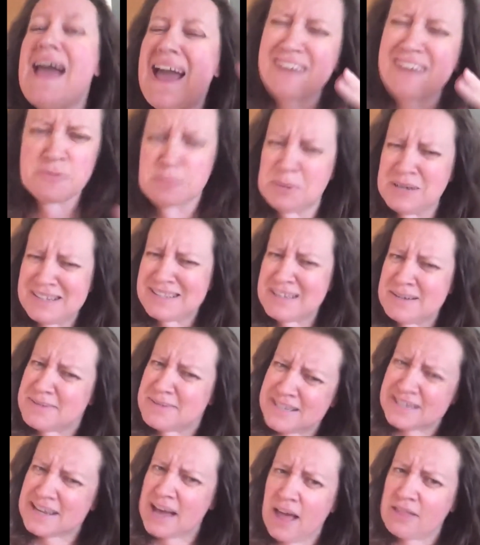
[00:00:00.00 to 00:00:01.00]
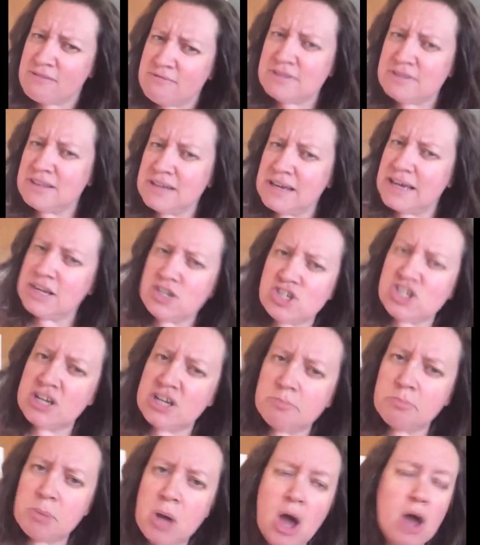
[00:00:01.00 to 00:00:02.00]
Everybody seems to gather in the kitchen
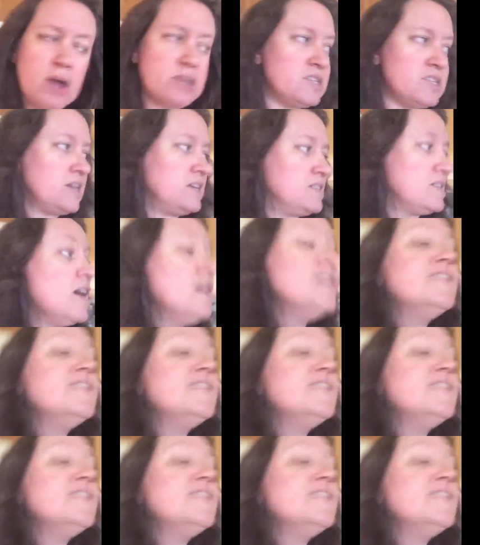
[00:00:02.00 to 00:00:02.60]
at parties.